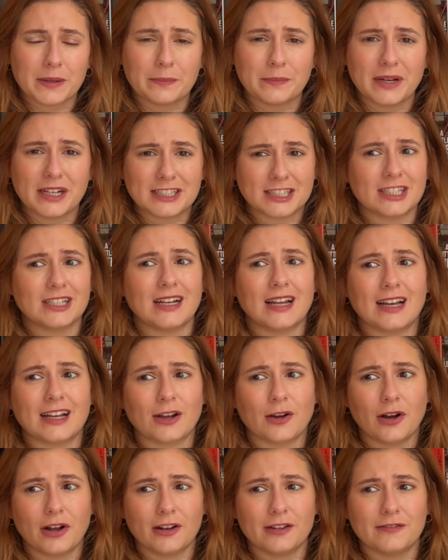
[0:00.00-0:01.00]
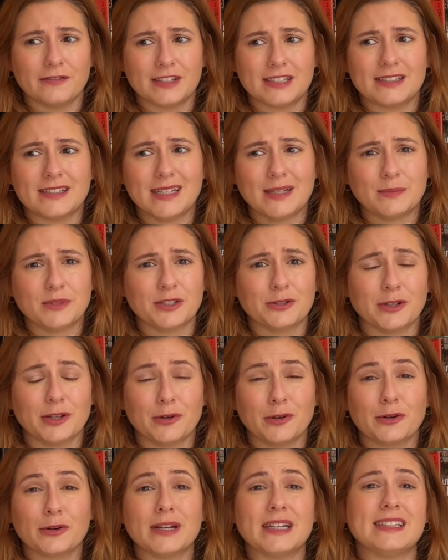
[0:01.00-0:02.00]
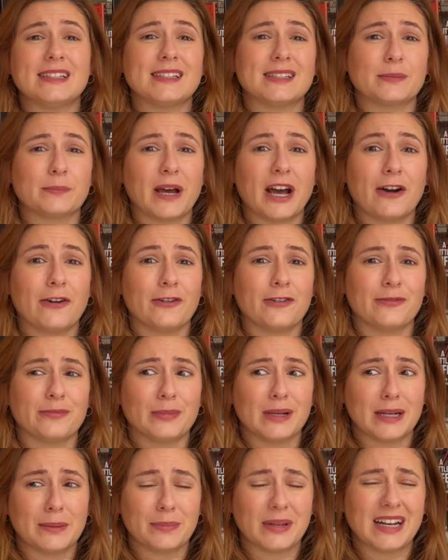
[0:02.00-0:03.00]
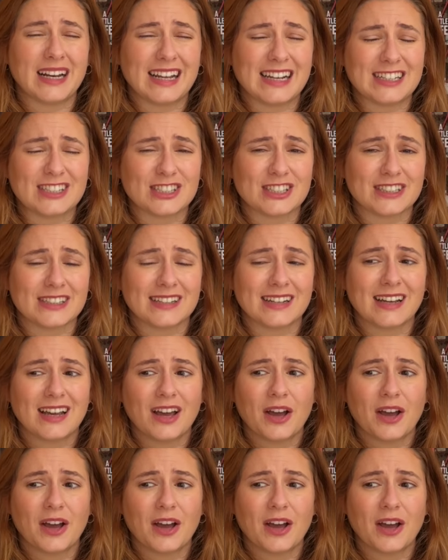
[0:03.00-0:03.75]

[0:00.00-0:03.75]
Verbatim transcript: much like Oliver seems to increase his power of manipulation